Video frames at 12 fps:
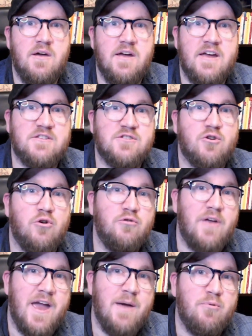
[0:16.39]
It's
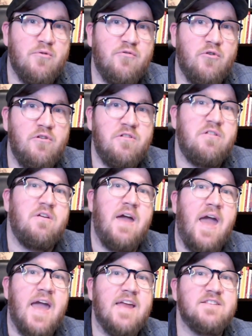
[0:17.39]
called Ampleforth,
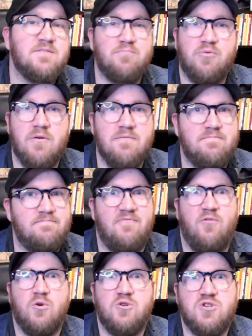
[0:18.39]
and
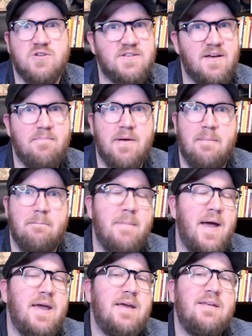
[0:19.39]
fortunes have been
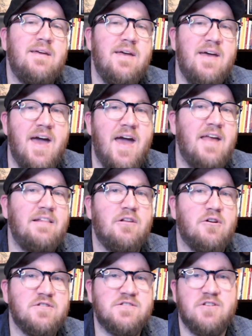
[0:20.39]
made and
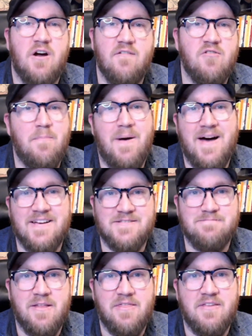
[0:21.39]
lost over the
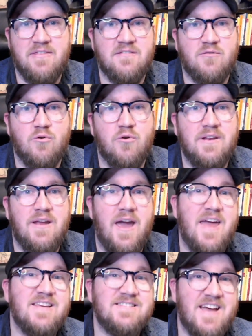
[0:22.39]
past month in this coin,
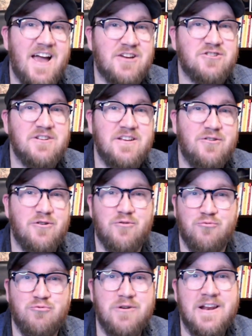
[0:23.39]
and it's actually got
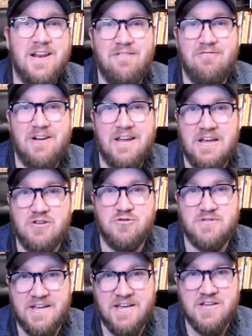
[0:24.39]
a really, really
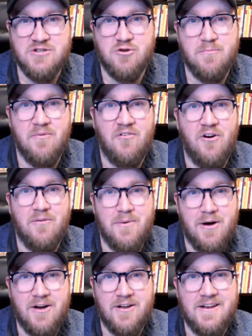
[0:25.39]
interesting history
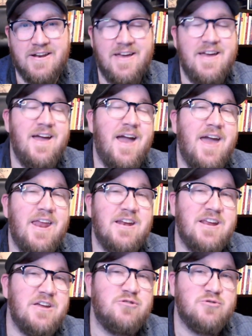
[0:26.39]
behind it and
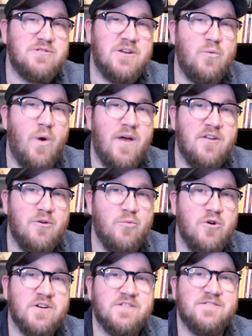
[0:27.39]
an interesting way that it
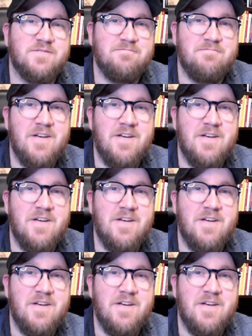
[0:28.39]
works.